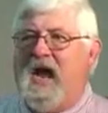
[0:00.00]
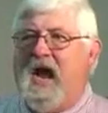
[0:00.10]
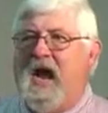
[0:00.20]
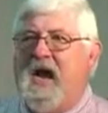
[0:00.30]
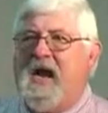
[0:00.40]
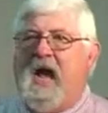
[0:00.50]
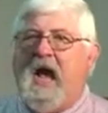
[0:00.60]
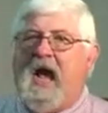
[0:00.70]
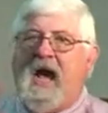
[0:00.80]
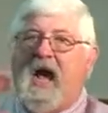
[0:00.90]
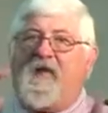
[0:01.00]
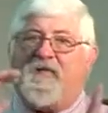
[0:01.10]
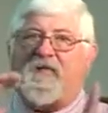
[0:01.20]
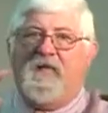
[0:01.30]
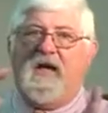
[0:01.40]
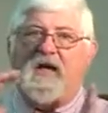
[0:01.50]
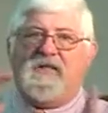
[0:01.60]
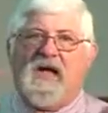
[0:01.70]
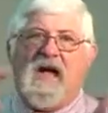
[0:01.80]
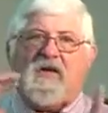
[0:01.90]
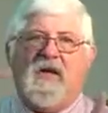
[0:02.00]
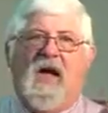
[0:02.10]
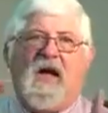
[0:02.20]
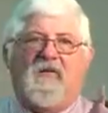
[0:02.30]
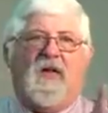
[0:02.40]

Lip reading: and exactly half